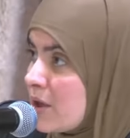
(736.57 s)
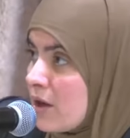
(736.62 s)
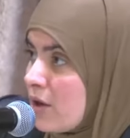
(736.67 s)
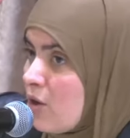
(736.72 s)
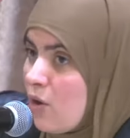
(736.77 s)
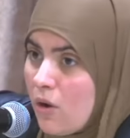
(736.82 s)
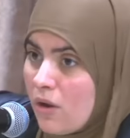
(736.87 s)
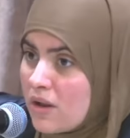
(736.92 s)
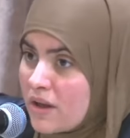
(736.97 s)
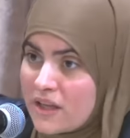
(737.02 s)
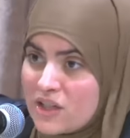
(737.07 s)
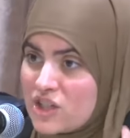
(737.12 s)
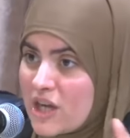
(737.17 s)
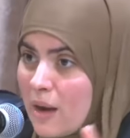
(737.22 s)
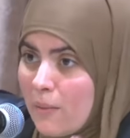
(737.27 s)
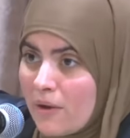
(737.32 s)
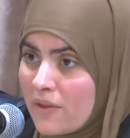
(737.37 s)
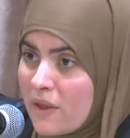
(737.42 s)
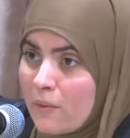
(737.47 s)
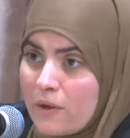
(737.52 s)
our whole
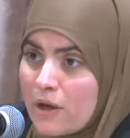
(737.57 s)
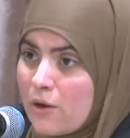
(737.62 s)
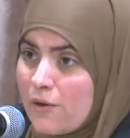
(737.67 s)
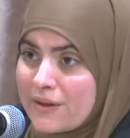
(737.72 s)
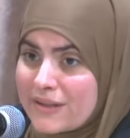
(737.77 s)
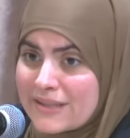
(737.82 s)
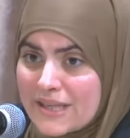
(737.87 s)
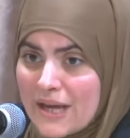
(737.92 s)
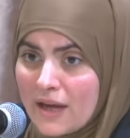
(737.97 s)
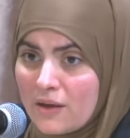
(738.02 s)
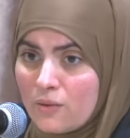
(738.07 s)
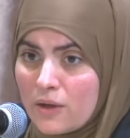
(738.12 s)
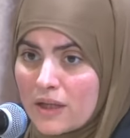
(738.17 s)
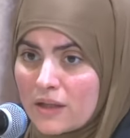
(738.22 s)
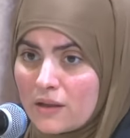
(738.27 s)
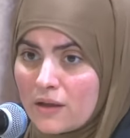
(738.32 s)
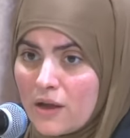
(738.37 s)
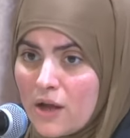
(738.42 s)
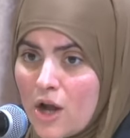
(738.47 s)
hijab on that we go outside with.